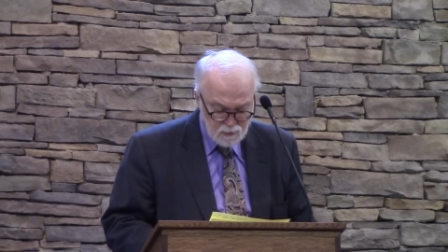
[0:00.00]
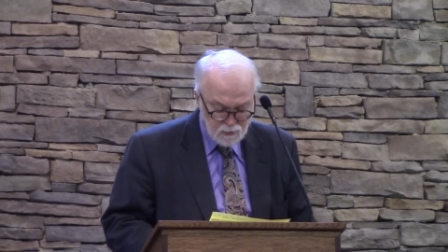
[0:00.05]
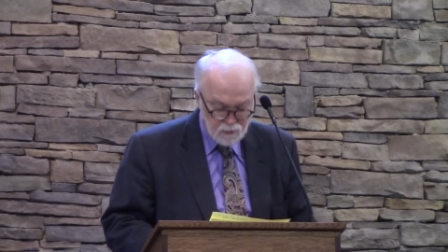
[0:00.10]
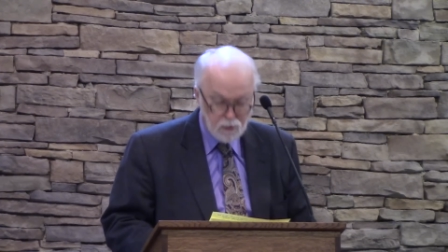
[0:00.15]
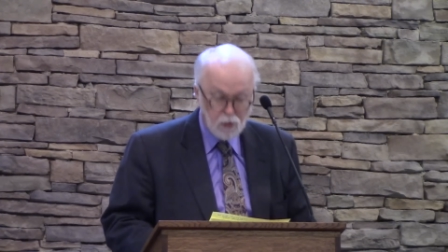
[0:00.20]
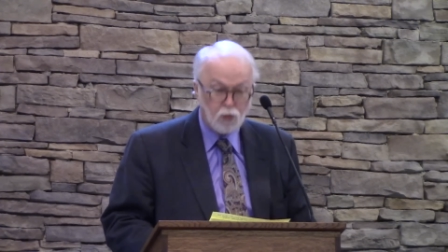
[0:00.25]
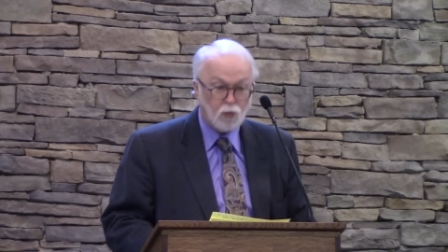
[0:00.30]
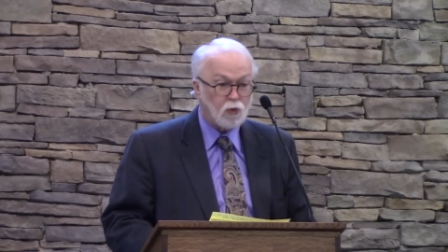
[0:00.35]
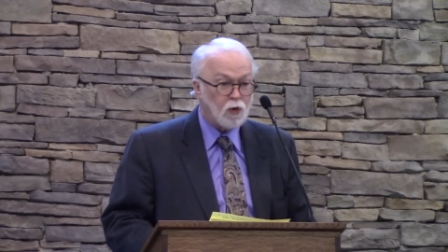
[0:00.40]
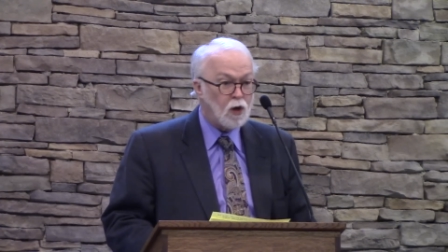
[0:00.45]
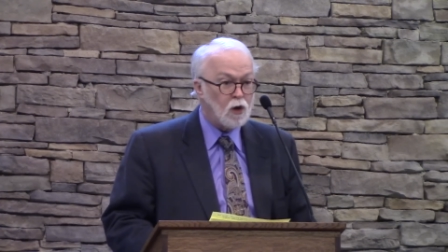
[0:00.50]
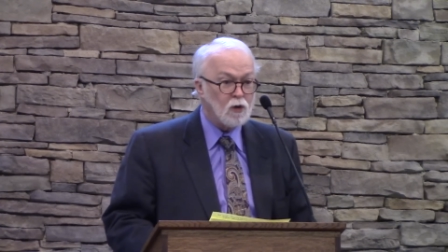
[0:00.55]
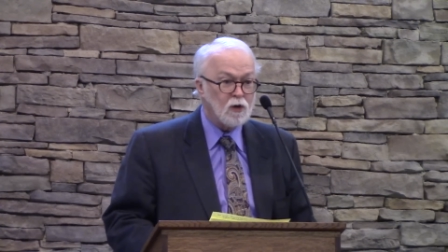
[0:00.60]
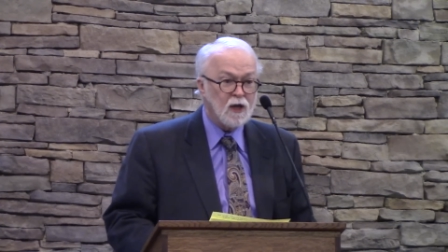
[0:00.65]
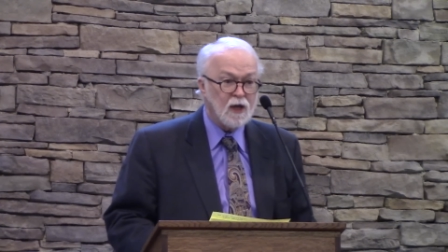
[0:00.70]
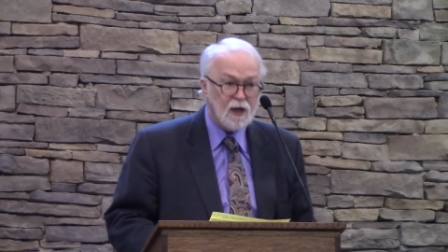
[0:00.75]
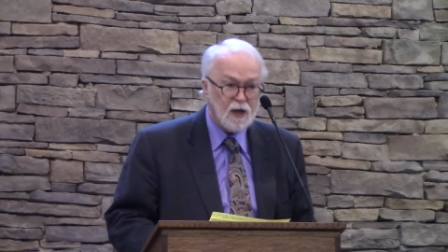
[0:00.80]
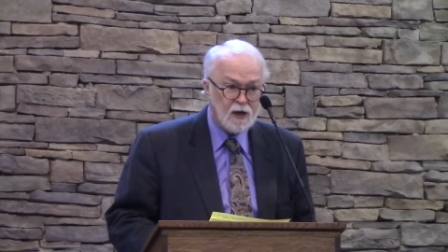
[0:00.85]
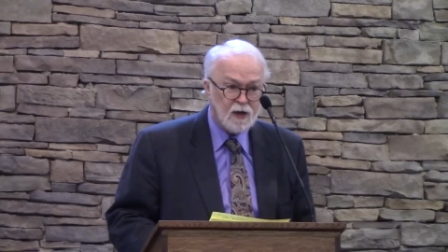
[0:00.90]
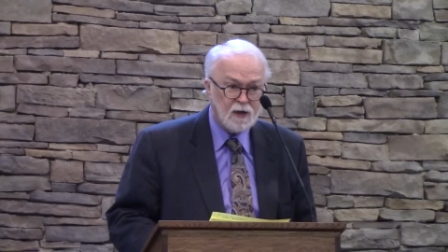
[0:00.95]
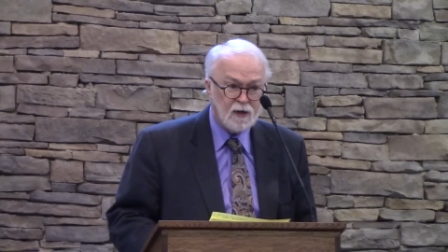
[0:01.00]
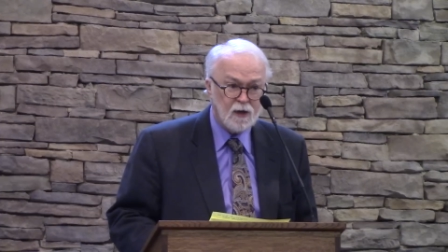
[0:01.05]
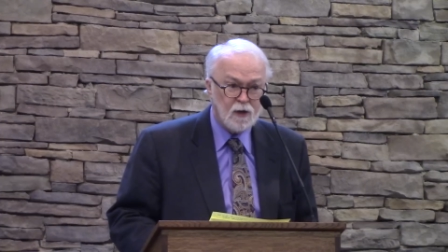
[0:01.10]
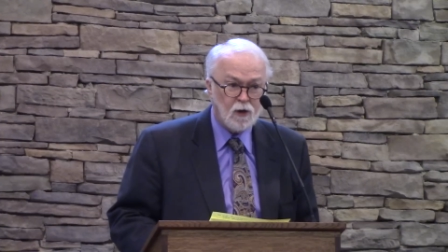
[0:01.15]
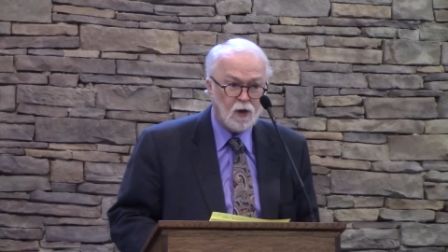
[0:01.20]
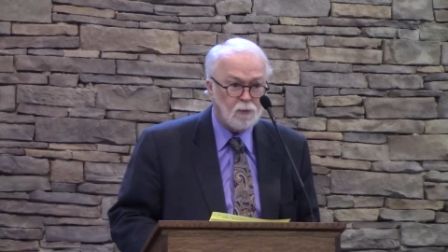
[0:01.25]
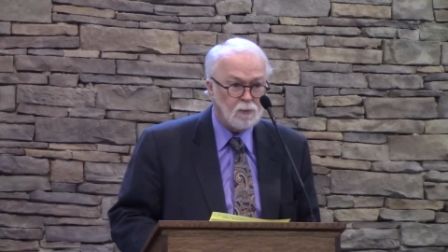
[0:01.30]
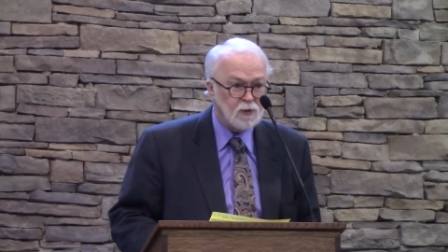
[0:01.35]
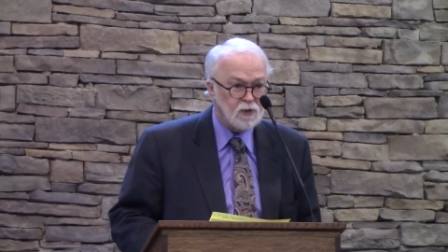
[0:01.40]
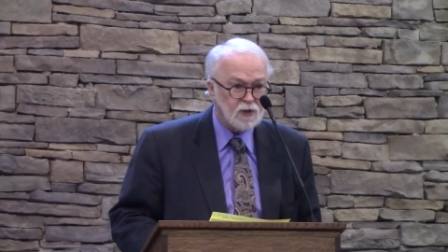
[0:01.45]
though wrong headed in
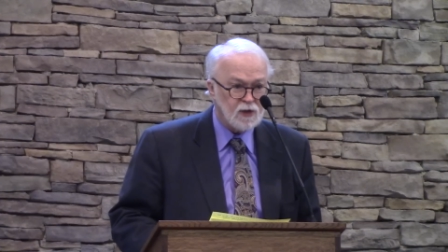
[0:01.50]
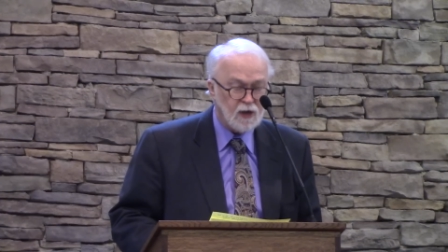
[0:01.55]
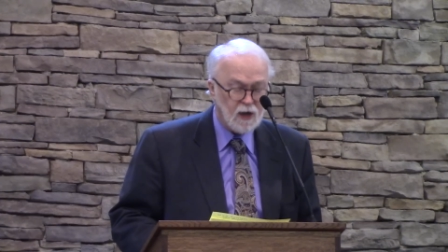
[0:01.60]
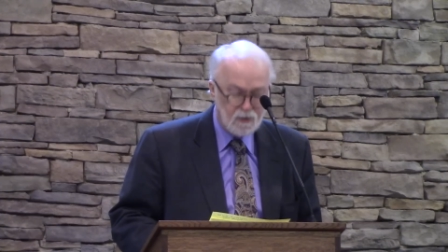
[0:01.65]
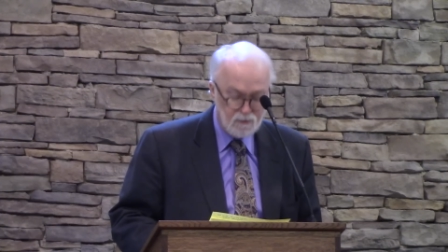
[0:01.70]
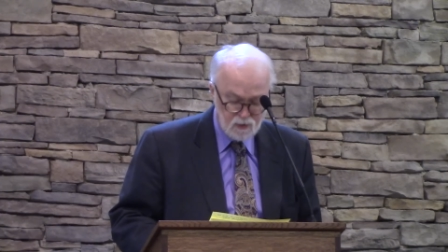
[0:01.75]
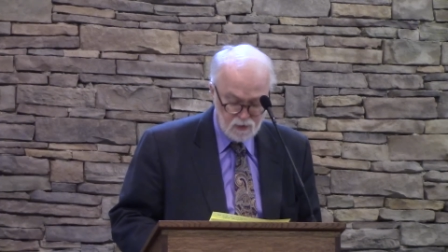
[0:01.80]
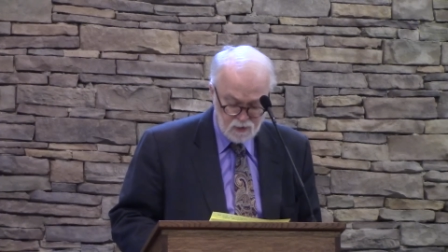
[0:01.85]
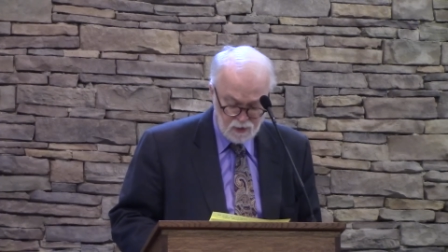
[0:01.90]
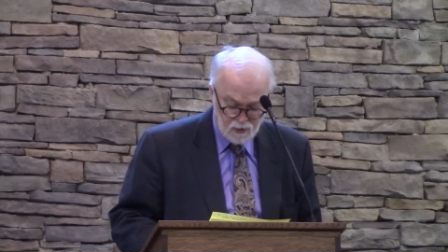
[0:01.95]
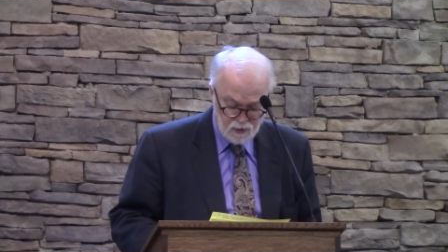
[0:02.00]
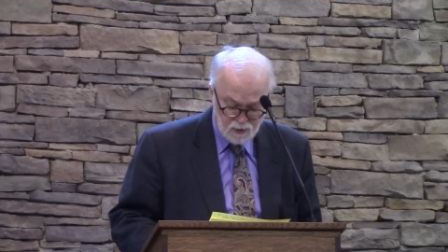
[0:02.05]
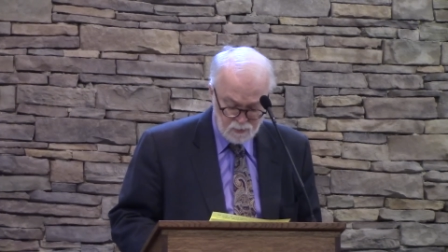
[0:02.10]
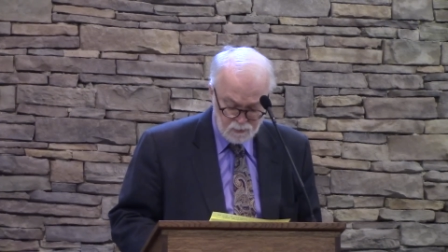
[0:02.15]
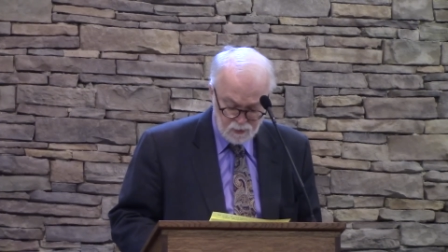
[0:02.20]
almost everything he